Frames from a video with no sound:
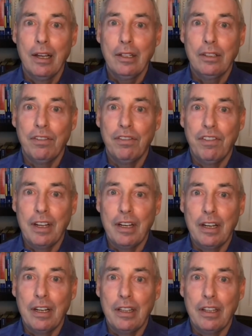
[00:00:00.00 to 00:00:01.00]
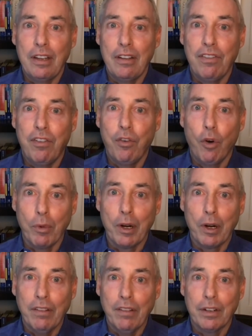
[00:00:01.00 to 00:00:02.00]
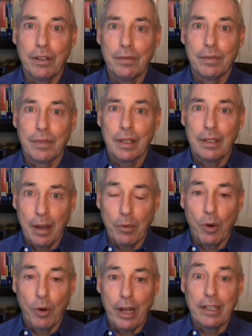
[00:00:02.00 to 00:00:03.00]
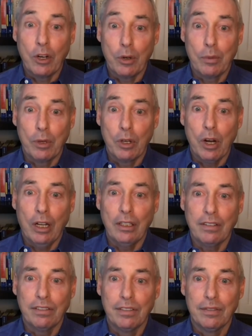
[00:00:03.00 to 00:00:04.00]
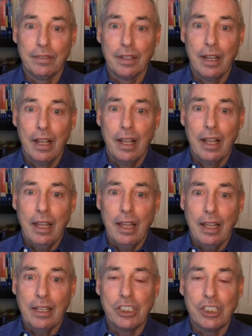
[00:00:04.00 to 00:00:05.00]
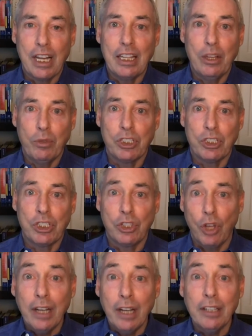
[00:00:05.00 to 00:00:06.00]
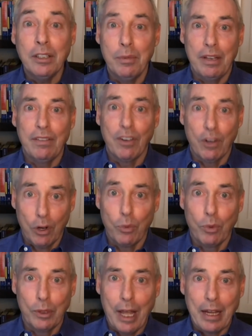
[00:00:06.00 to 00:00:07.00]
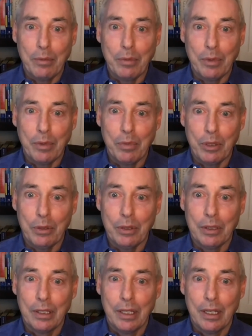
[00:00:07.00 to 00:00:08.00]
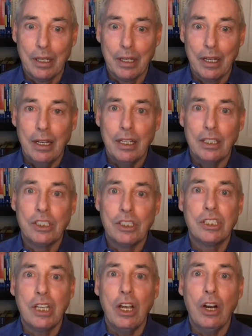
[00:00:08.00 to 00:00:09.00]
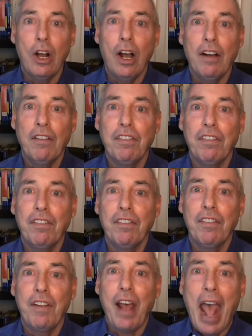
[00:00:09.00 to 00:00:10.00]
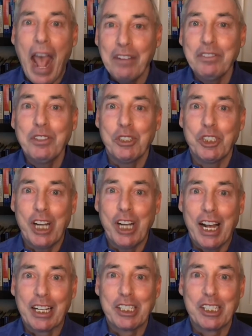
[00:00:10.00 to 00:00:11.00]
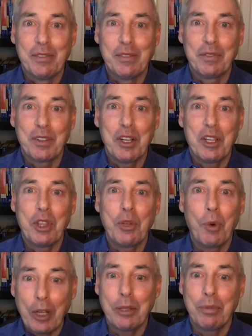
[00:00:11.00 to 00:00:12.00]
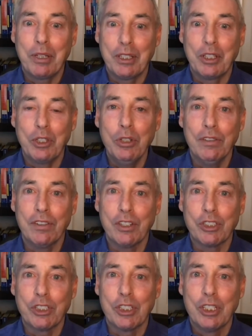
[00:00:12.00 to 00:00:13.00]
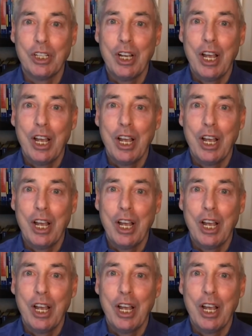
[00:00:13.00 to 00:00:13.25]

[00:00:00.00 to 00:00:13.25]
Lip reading: defeated the former governor, Democrat Terry McAuliffe, in a state that was thought to be very reliably blue, it set off aftershocks throughout the political universe,